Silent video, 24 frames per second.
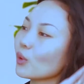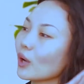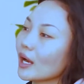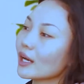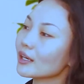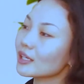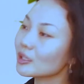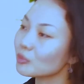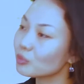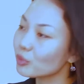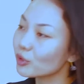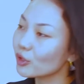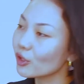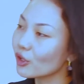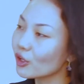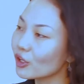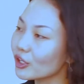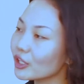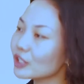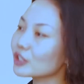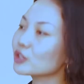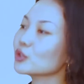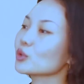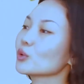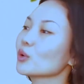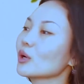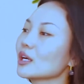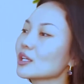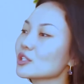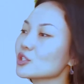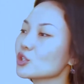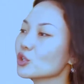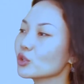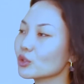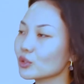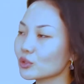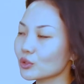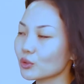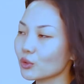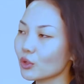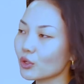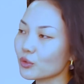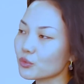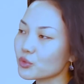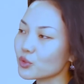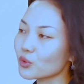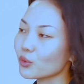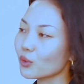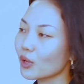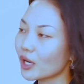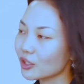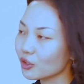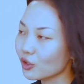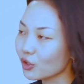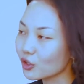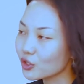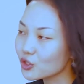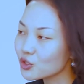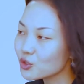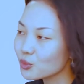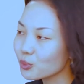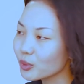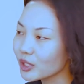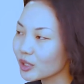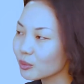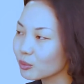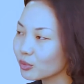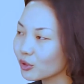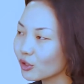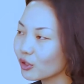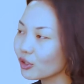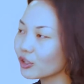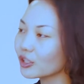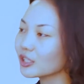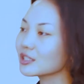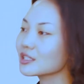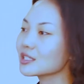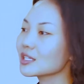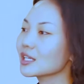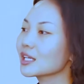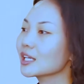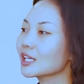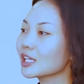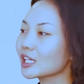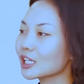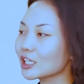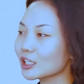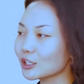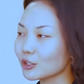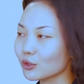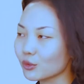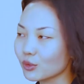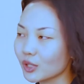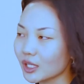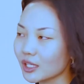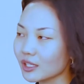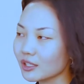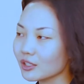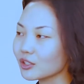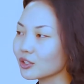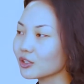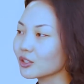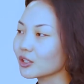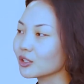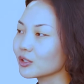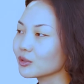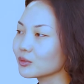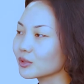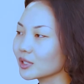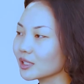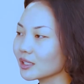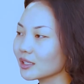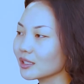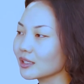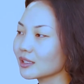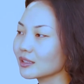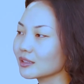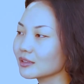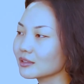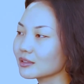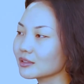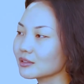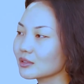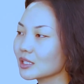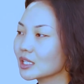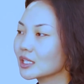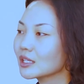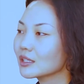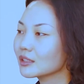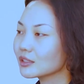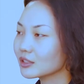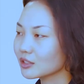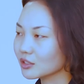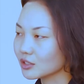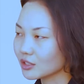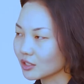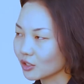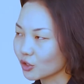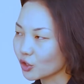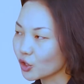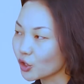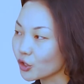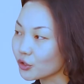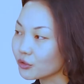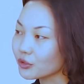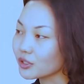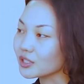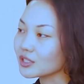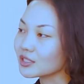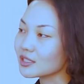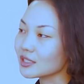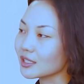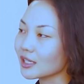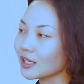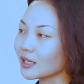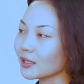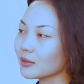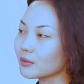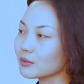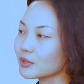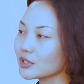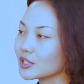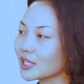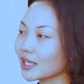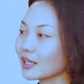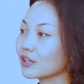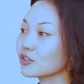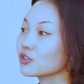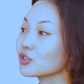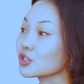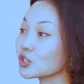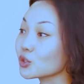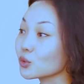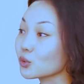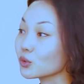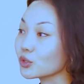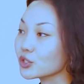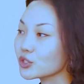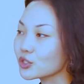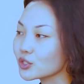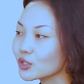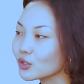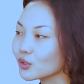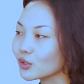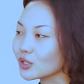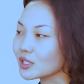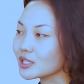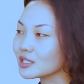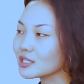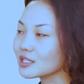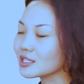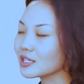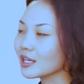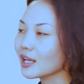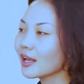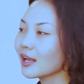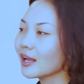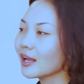are employed, those who are going to be employed, including the current secondary school students,